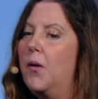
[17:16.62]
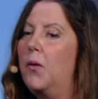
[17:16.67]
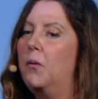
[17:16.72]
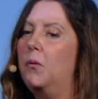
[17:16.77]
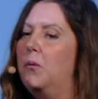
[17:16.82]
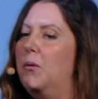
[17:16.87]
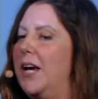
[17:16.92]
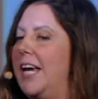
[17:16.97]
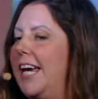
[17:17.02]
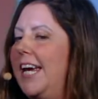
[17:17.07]

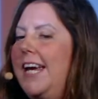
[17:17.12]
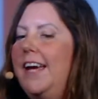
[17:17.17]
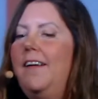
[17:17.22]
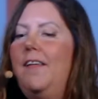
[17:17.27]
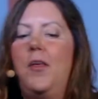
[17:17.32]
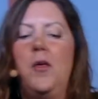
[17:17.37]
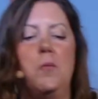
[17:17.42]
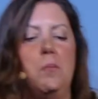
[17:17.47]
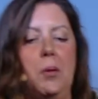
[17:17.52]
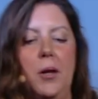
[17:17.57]
We
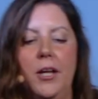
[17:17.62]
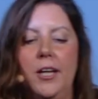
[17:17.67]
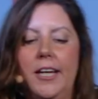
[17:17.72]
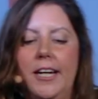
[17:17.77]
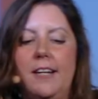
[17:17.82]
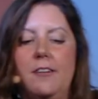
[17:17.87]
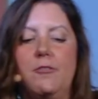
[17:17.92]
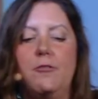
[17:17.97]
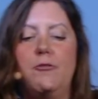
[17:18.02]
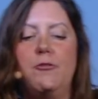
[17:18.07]
pull
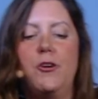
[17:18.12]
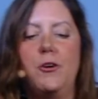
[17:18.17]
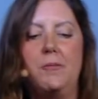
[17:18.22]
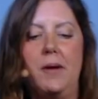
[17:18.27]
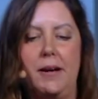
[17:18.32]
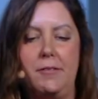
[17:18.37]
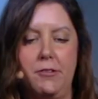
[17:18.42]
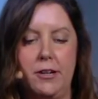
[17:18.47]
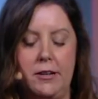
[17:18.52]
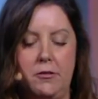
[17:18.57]
it from
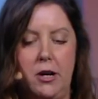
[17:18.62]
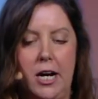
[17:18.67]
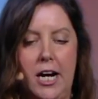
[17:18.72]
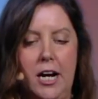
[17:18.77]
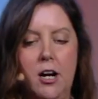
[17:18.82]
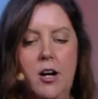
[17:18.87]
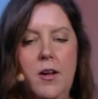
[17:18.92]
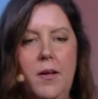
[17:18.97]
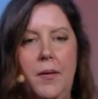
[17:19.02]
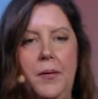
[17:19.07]

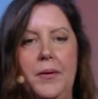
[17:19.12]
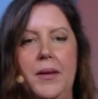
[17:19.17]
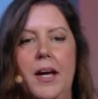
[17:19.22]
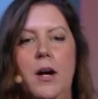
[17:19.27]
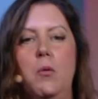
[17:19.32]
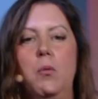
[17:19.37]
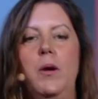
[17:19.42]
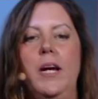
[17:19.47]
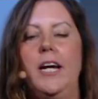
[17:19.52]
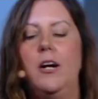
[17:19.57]
everywhere.
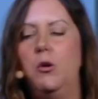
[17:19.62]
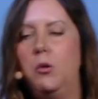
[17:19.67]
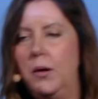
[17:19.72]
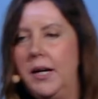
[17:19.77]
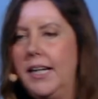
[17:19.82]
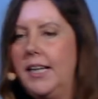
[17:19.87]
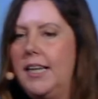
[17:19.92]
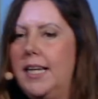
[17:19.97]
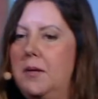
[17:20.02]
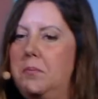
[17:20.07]
We
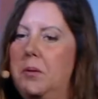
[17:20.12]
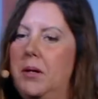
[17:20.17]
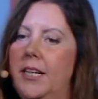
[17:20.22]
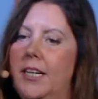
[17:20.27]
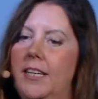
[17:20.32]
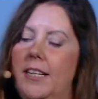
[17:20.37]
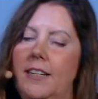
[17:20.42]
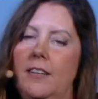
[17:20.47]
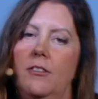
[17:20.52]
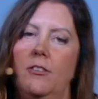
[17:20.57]
quickly put
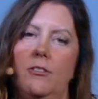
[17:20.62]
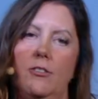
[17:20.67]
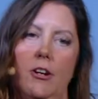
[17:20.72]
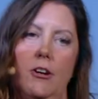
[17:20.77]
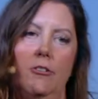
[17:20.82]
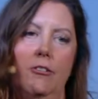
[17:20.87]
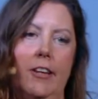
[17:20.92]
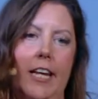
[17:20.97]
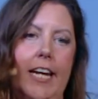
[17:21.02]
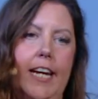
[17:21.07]
it in
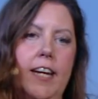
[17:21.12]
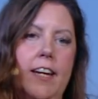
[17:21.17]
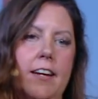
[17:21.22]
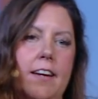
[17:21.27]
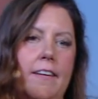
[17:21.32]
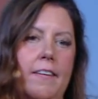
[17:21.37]
Snowflake.